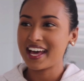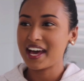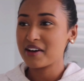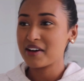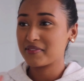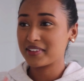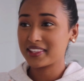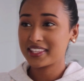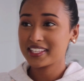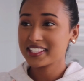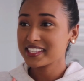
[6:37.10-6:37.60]

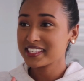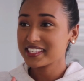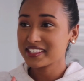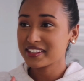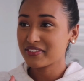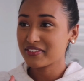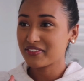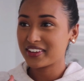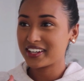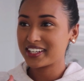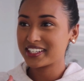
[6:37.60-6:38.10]
But this is the
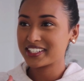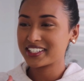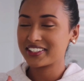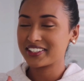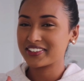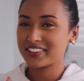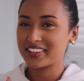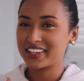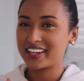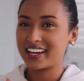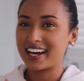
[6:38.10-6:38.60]
finished
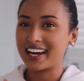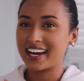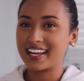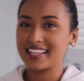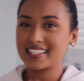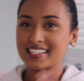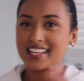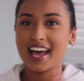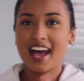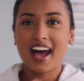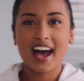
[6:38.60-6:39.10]
look you guys.
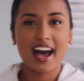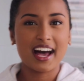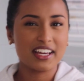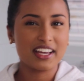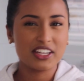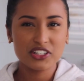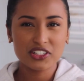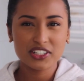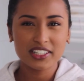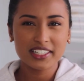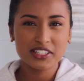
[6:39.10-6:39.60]
I
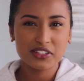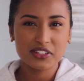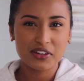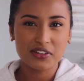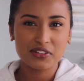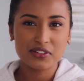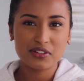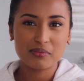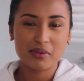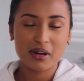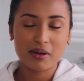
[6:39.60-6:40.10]
usually
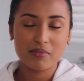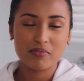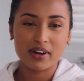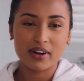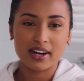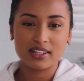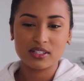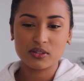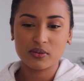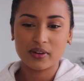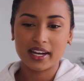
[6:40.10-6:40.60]
don't do my
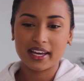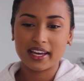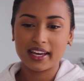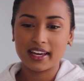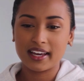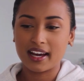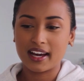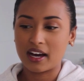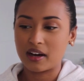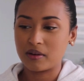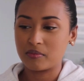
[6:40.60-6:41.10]
brows when
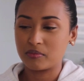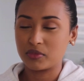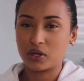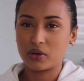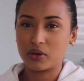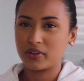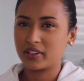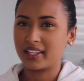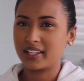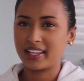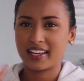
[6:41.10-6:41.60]
I go
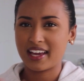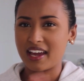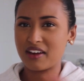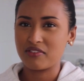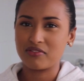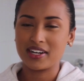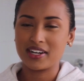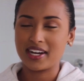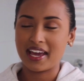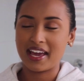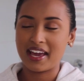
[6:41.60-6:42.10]
on like
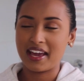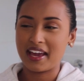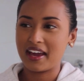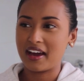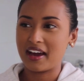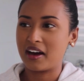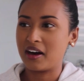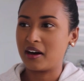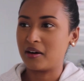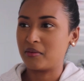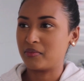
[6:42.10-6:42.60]
everyday
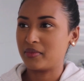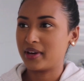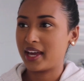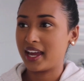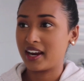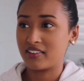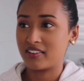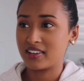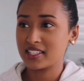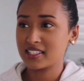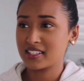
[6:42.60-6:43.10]

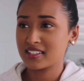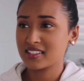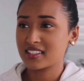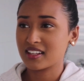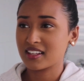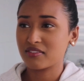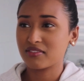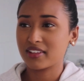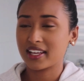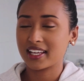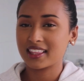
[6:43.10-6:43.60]
errands and
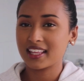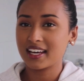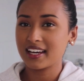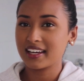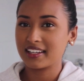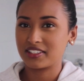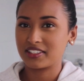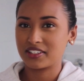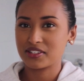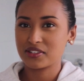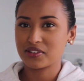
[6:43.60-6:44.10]
stuff like
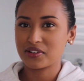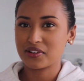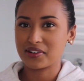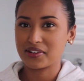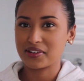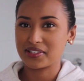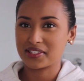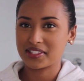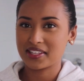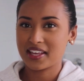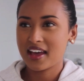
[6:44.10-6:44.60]
that, just
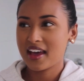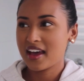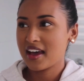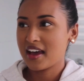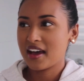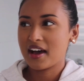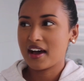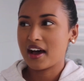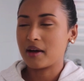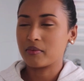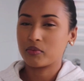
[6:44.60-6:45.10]
because
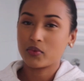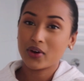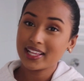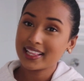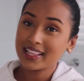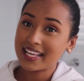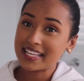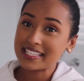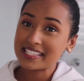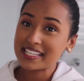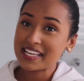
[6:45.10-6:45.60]
I'm quite
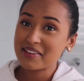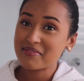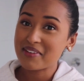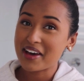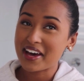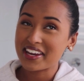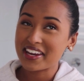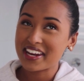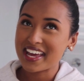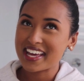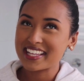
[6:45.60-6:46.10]
lazy
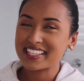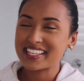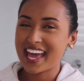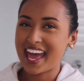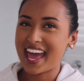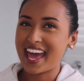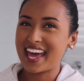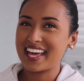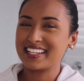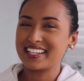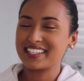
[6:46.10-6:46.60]
about it,
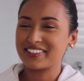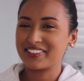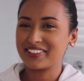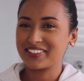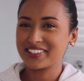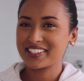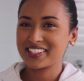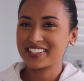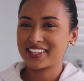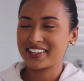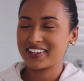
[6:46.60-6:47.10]
and
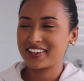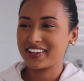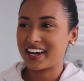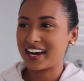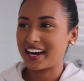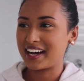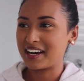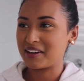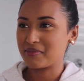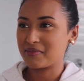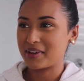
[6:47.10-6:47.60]
also
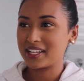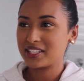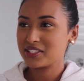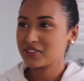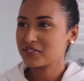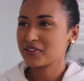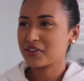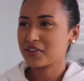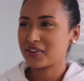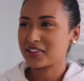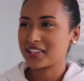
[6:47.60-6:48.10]
I do
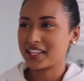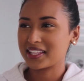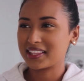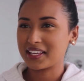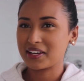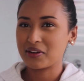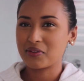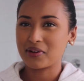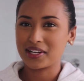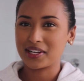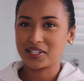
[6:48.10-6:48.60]
know that they're
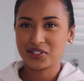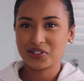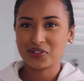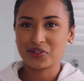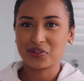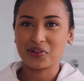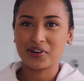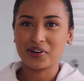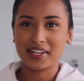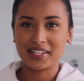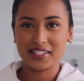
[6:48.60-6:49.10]
quite
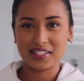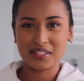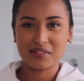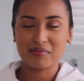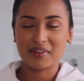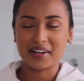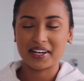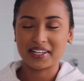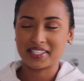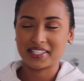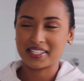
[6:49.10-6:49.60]
short and
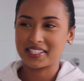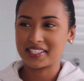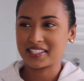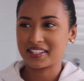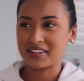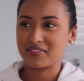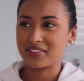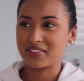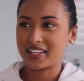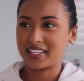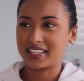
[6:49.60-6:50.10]
sparse and
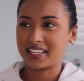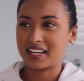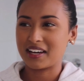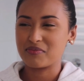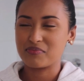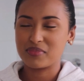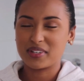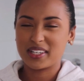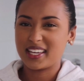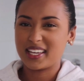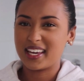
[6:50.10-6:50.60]
stuff like that,
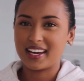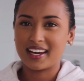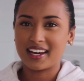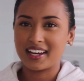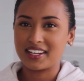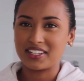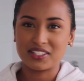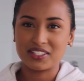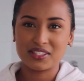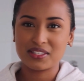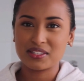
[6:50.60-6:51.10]
but yeah,
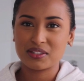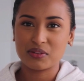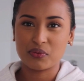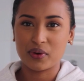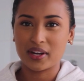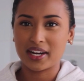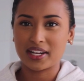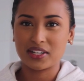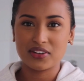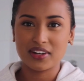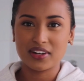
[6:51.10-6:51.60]
when
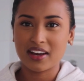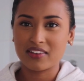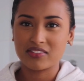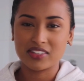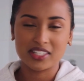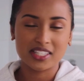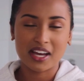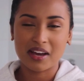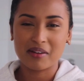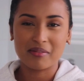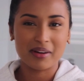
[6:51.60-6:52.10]
I don't have the
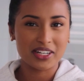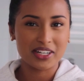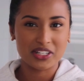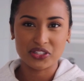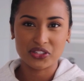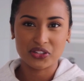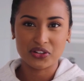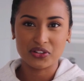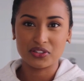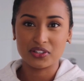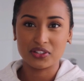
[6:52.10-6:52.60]
time, I just
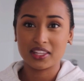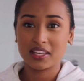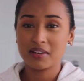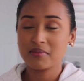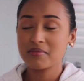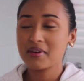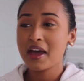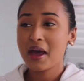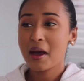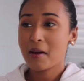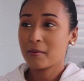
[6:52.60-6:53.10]
don't do them.
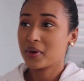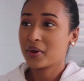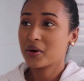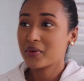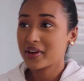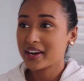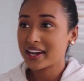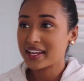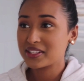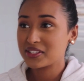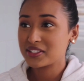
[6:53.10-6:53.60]
But
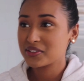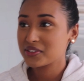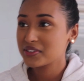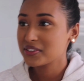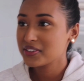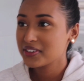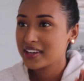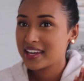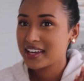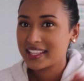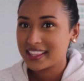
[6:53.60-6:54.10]
when I do,
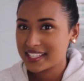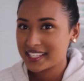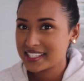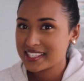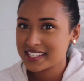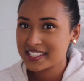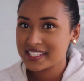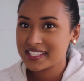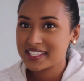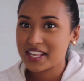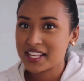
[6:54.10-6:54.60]
this
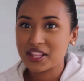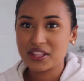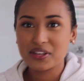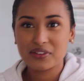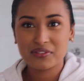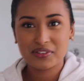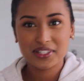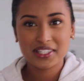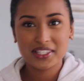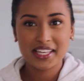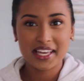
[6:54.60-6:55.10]
is the
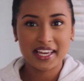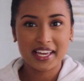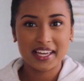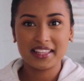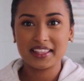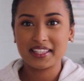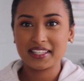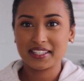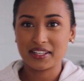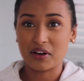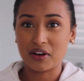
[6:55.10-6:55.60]

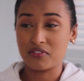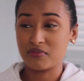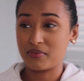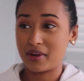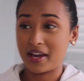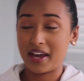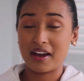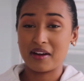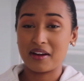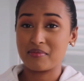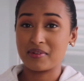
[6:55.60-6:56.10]
routine of my
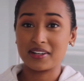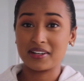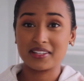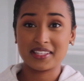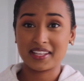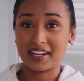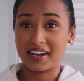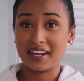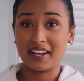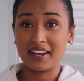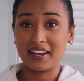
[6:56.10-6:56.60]
eyebrows
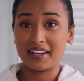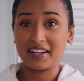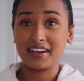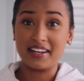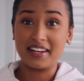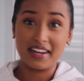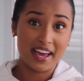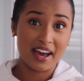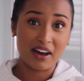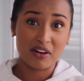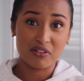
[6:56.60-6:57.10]
that I
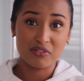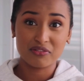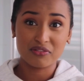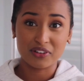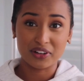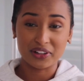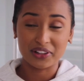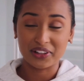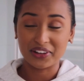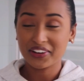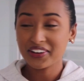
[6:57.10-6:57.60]
now
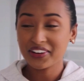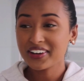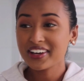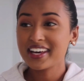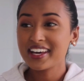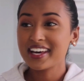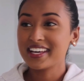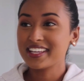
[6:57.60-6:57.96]
follow.